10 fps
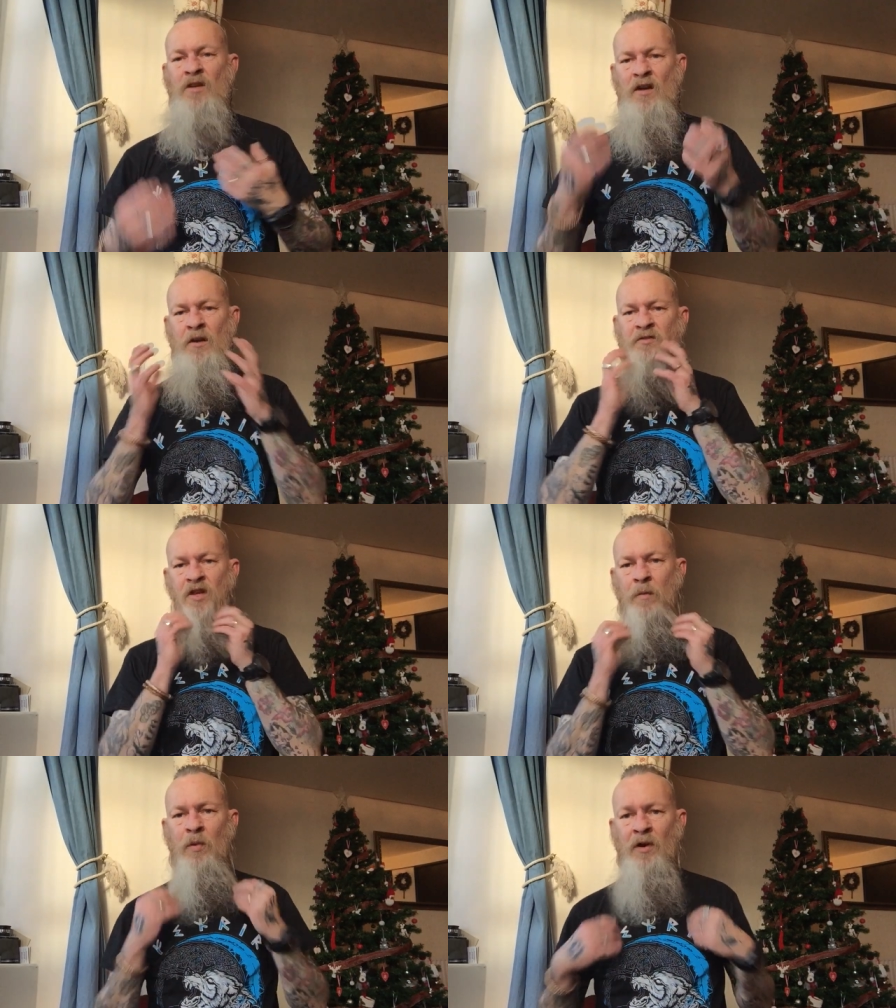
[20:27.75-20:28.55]
I don't see
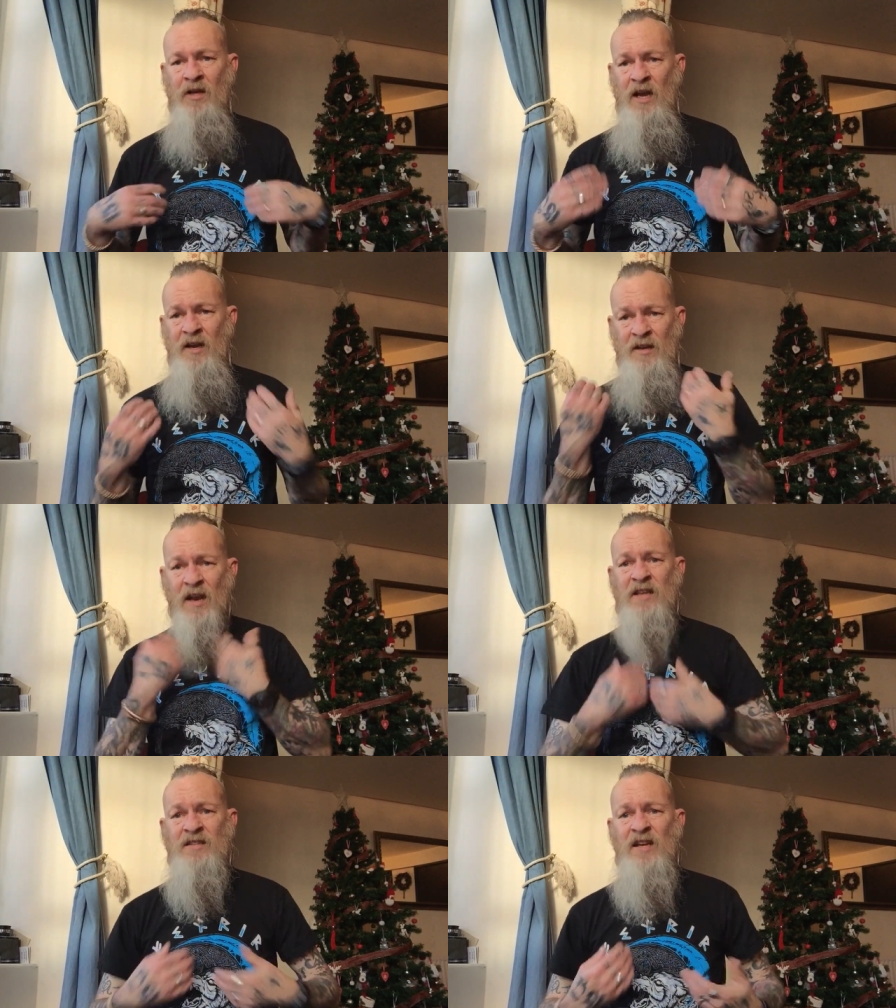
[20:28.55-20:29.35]
the point in getting a
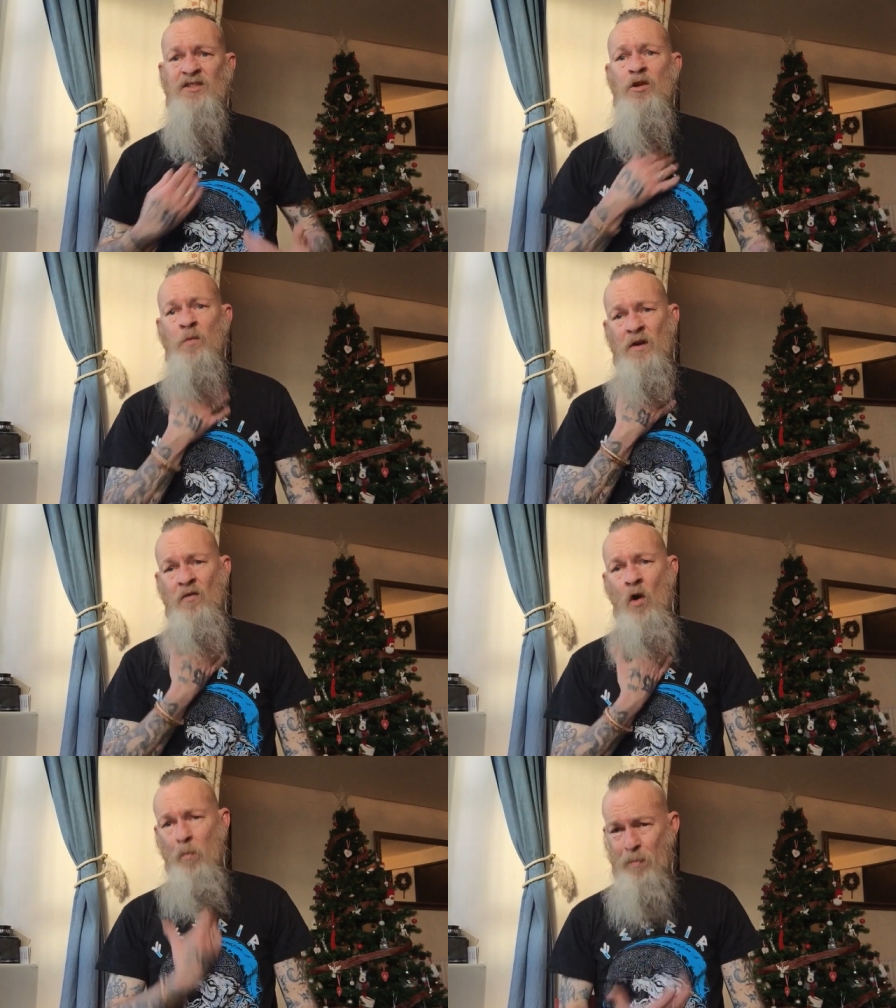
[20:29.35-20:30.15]
neck tattoo when I've
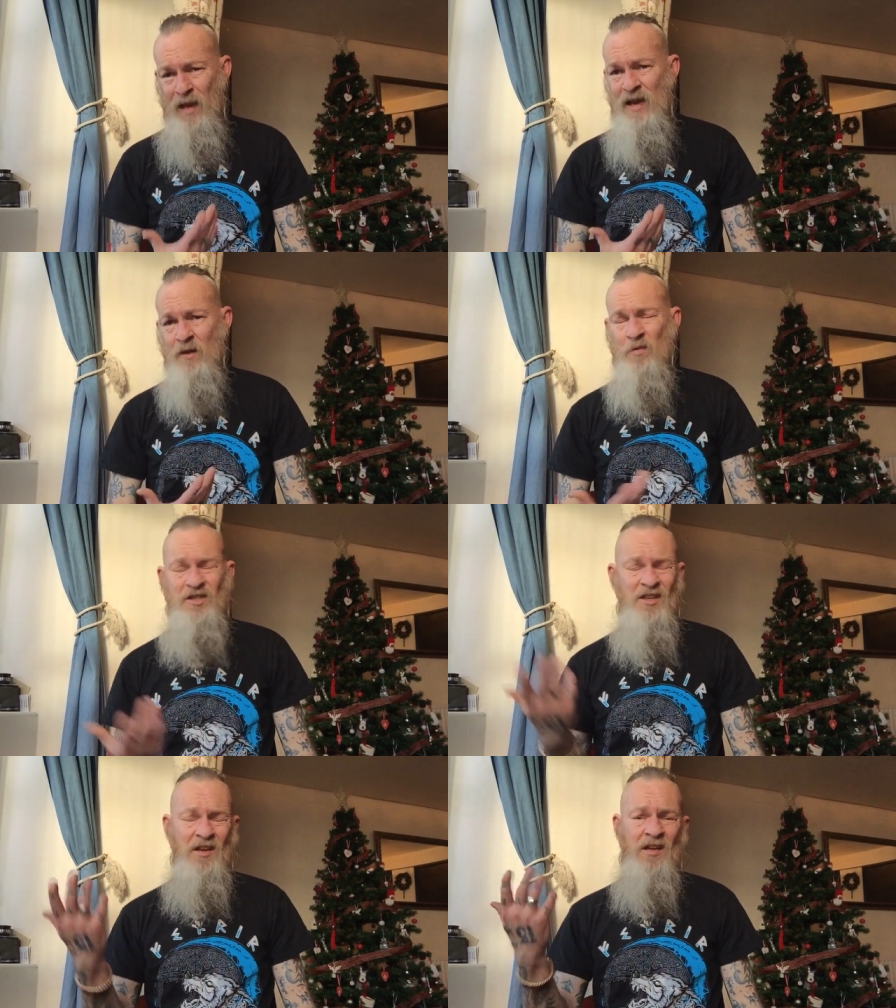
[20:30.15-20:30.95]
got a beard, which
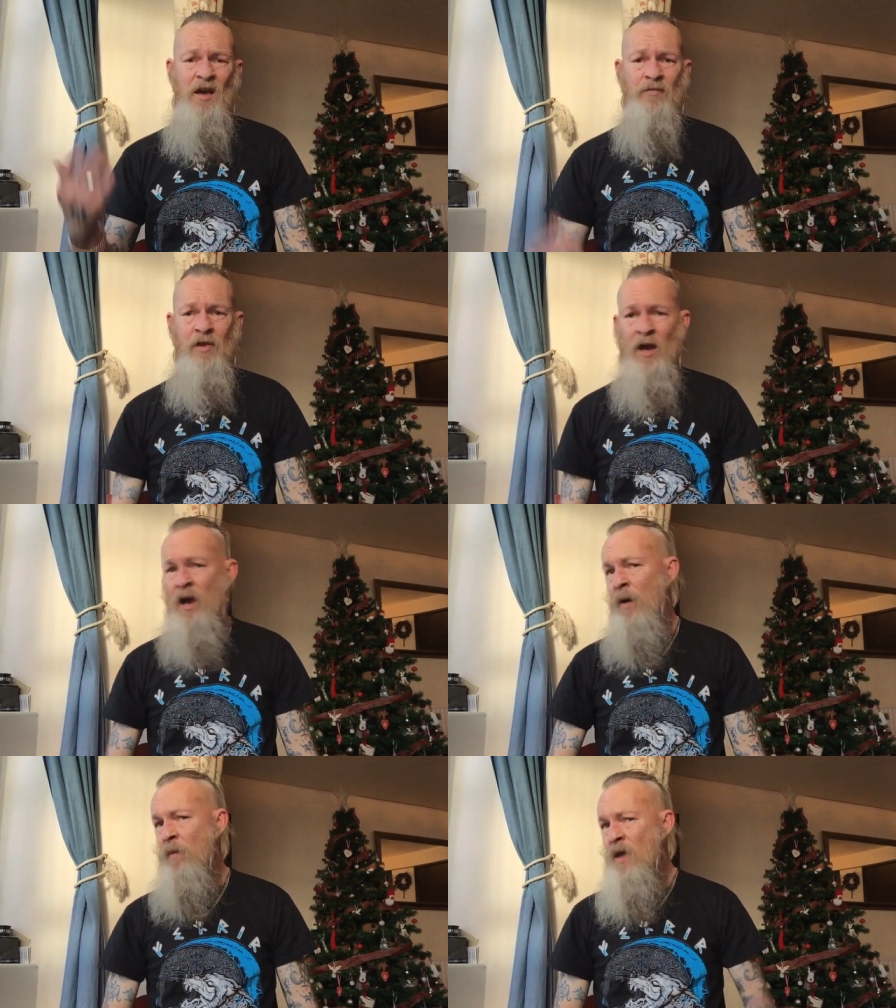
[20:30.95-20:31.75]
is going to cover it
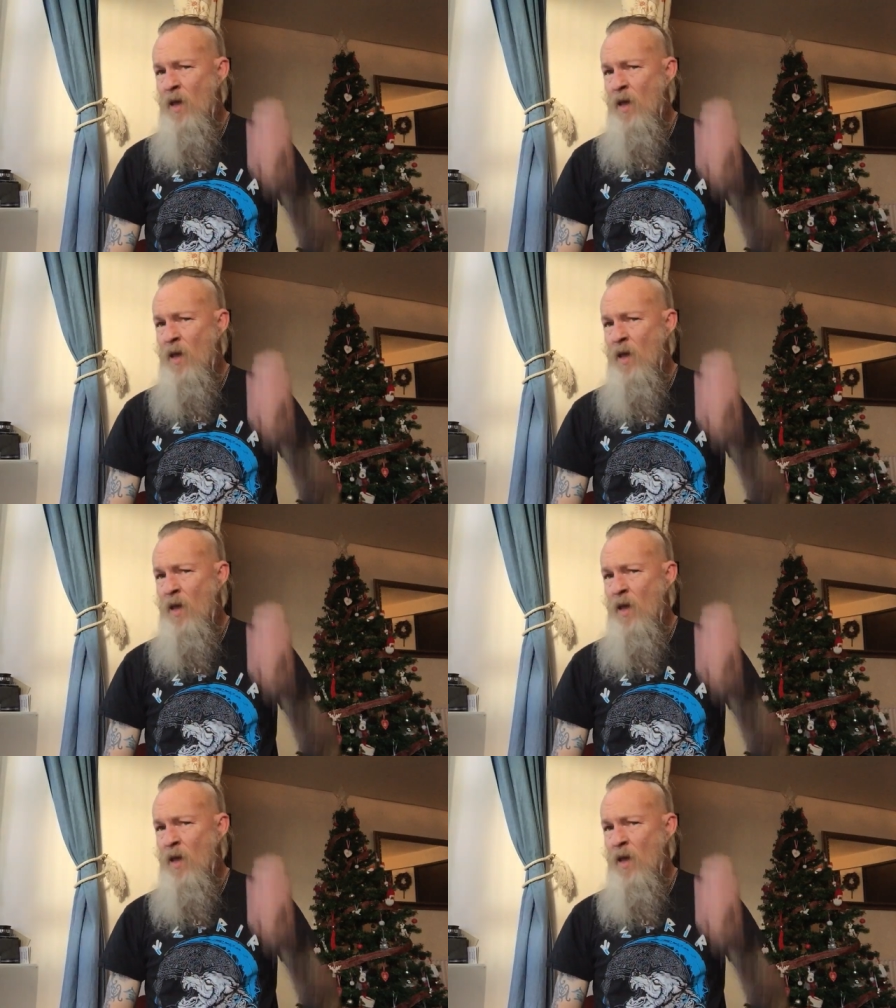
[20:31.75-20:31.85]
up.